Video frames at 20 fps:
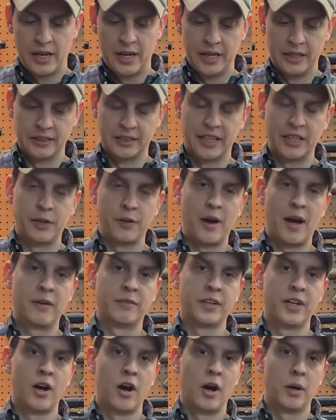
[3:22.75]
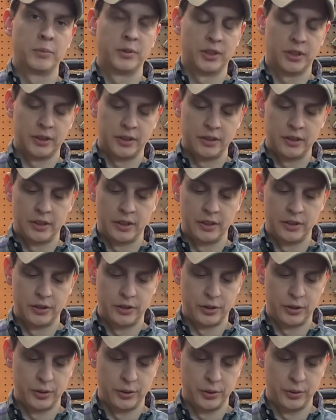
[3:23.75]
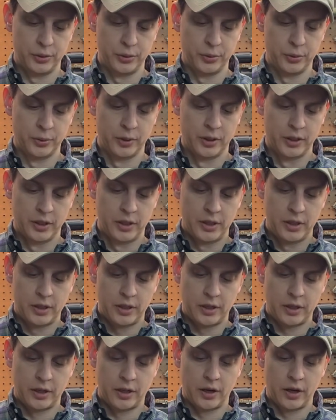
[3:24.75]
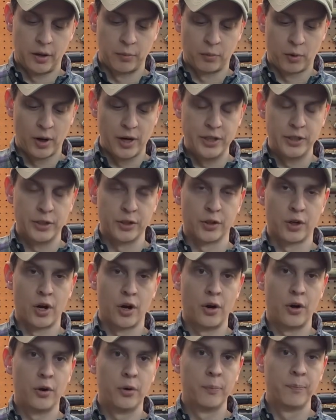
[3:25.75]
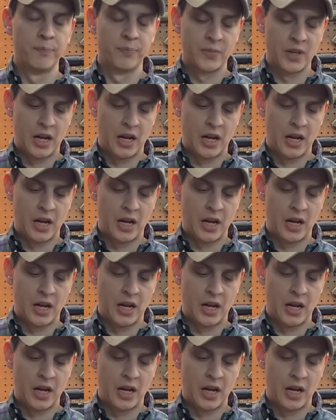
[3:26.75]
is that you have the option to upgrade your comb.